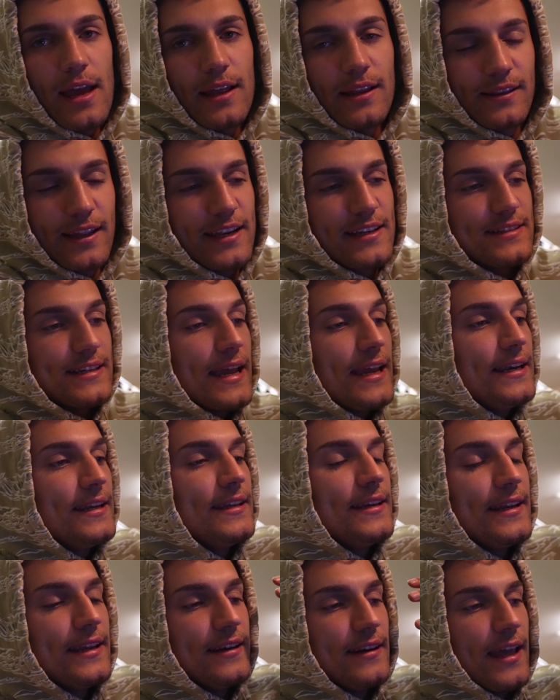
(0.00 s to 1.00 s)
like
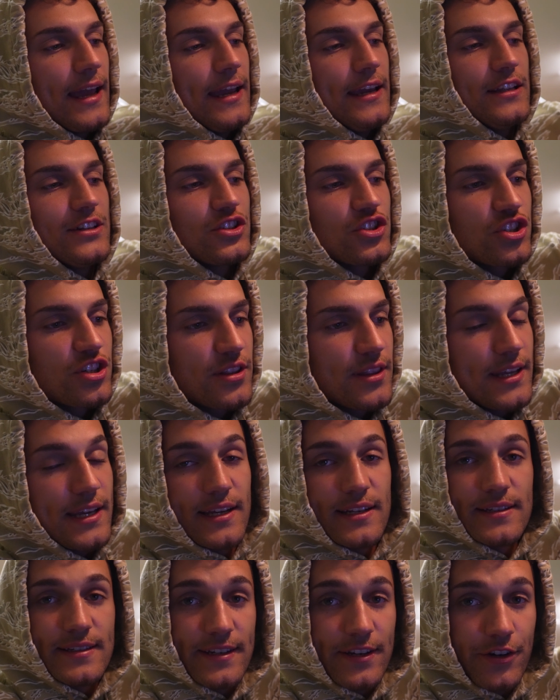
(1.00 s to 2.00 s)
dated and aged the
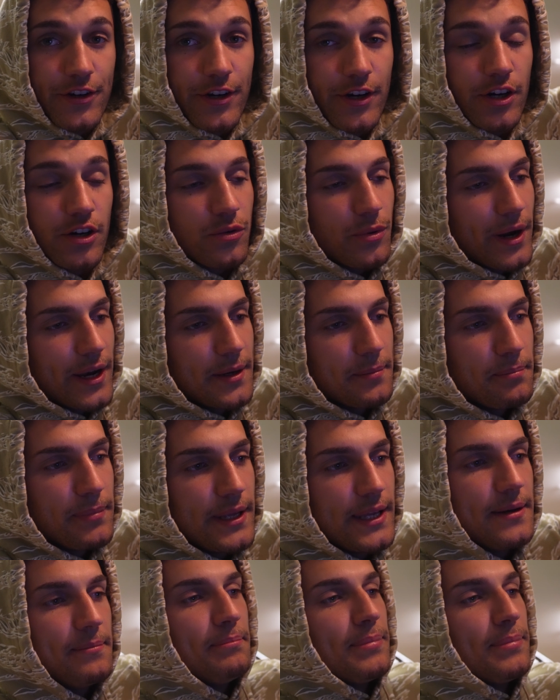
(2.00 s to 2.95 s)
interior quite a bit,